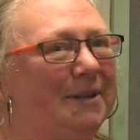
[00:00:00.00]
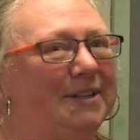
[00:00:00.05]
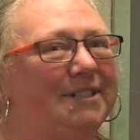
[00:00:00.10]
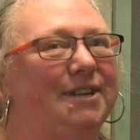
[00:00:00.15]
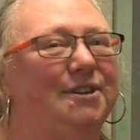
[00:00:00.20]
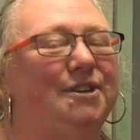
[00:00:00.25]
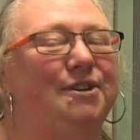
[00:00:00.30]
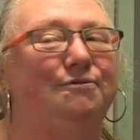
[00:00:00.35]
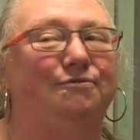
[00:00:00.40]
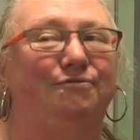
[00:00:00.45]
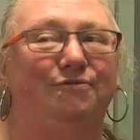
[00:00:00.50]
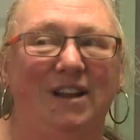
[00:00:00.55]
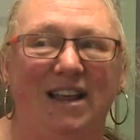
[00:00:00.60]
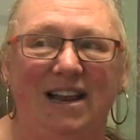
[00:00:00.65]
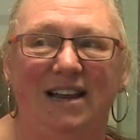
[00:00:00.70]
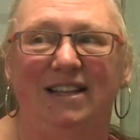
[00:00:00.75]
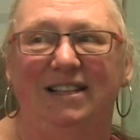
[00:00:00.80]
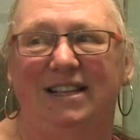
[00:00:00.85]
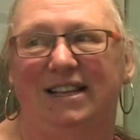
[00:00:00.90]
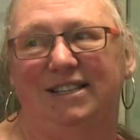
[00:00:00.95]
So you
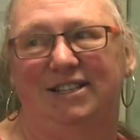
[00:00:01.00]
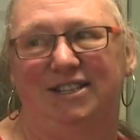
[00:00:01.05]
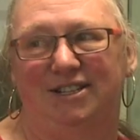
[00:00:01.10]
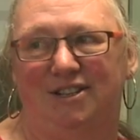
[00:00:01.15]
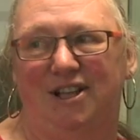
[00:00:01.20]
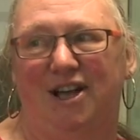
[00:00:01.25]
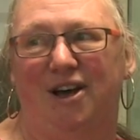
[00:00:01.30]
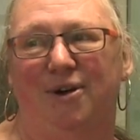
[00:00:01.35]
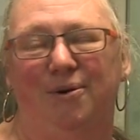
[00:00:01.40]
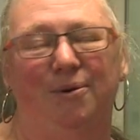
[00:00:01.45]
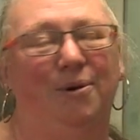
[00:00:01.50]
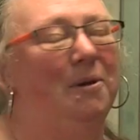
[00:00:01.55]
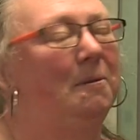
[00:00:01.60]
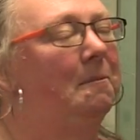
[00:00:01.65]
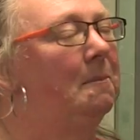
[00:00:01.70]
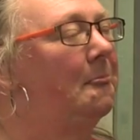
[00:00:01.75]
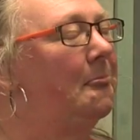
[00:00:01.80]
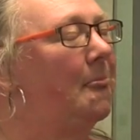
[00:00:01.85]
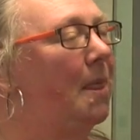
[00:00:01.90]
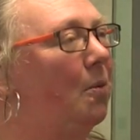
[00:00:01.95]
really need to know
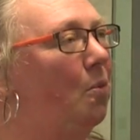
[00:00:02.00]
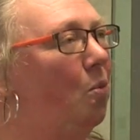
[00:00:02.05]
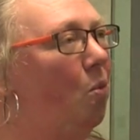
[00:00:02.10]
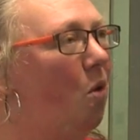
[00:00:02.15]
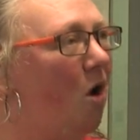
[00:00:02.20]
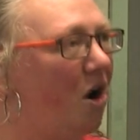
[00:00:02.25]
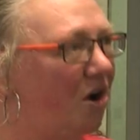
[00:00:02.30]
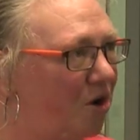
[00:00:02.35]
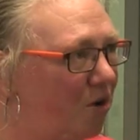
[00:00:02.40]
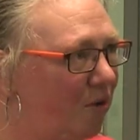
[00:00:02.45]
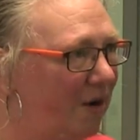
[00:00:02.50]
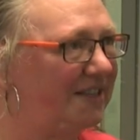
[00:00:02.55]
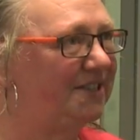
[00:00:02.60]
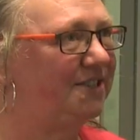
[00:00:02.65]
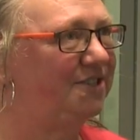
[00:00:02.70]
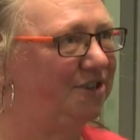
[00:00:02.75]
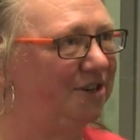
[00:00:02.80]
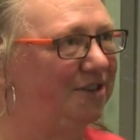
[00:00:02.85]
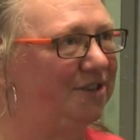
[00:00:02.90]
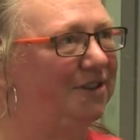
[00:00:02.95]
what
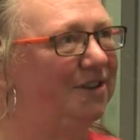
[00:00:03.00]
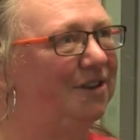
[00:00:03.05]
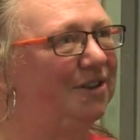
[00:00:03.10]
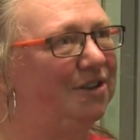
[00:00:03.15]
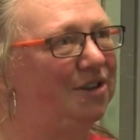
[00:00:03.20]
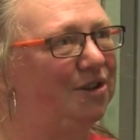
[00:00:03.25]
question